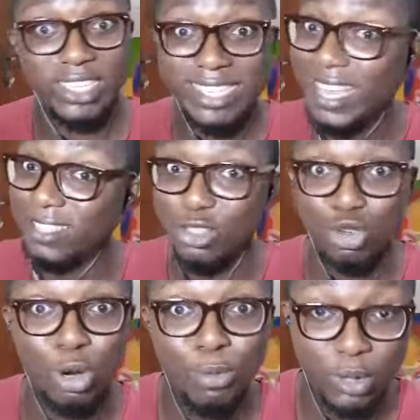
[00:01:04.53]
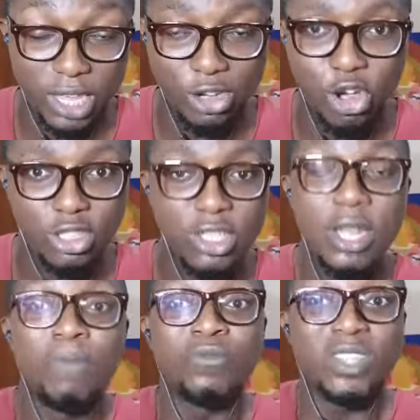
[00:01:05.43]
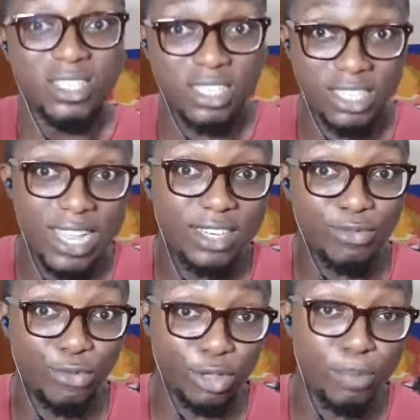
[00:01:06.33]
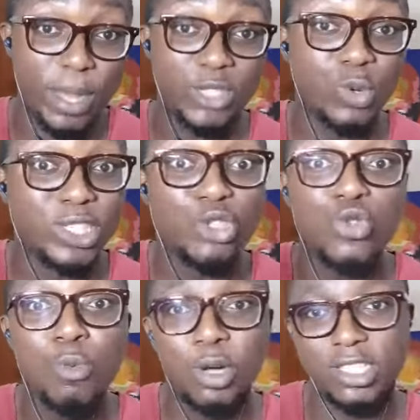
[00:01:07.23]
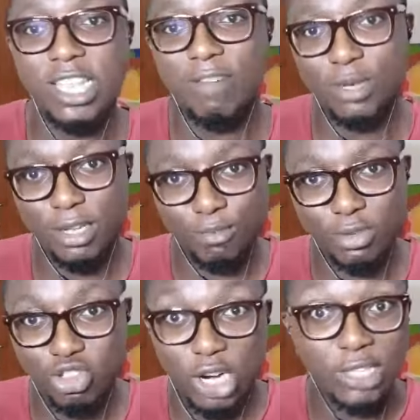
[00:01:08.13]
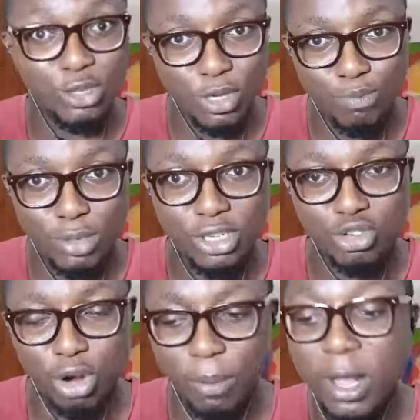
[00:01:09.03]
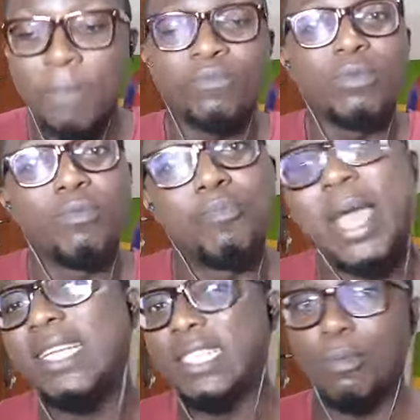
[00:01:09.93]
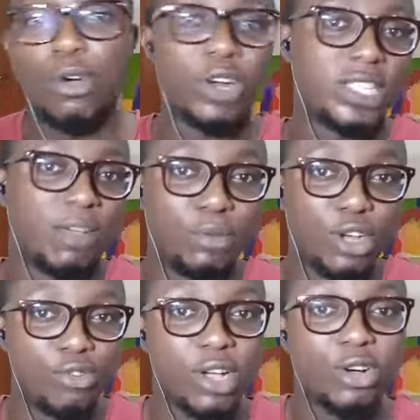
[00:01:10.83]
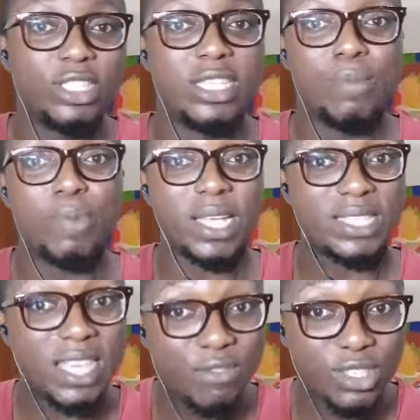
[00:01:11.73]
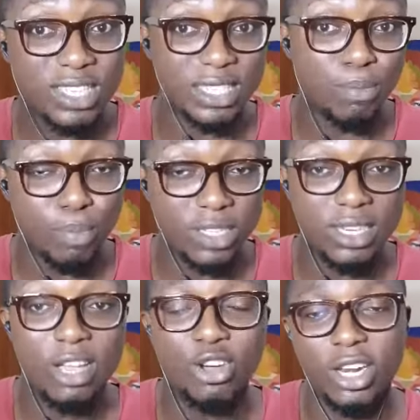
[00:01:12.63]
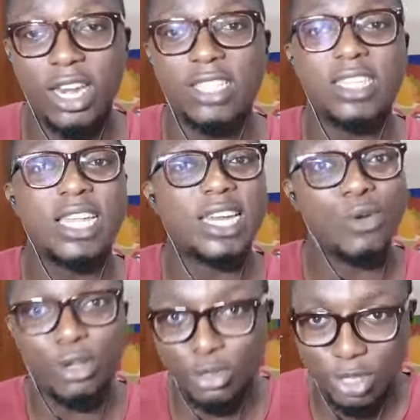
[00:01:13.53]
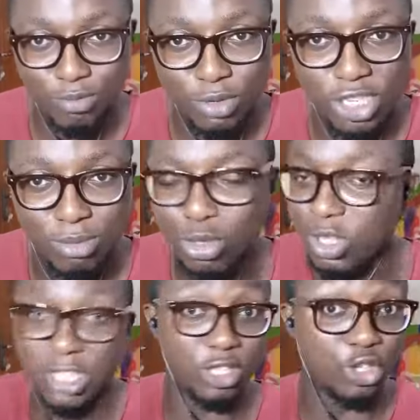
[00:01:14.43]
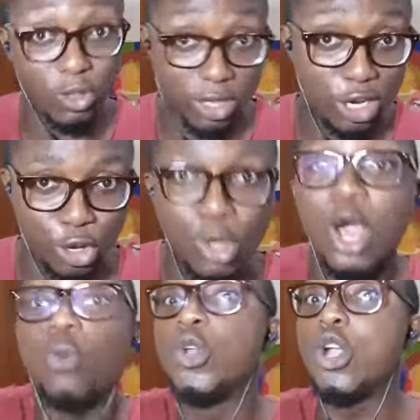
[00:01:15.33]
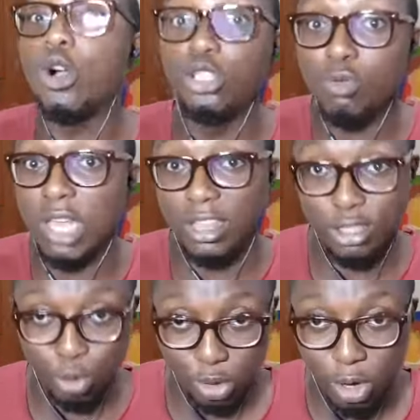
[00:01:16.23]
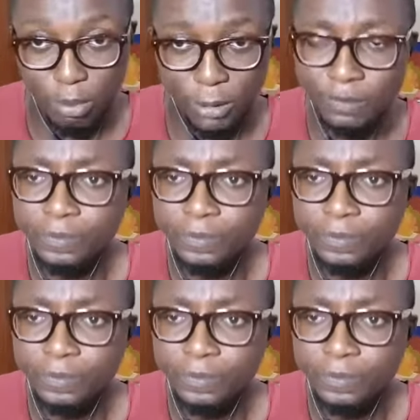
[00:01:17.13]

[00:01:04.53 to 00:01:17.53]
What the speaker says: She hates Trump with her guts. She said for the past 22 months, they have been trying to impeach Trump. Many Democrats have been on record in the past, even since the president got elected, that they were going to impeach him. So this is nothing new. We all knew that this was coming.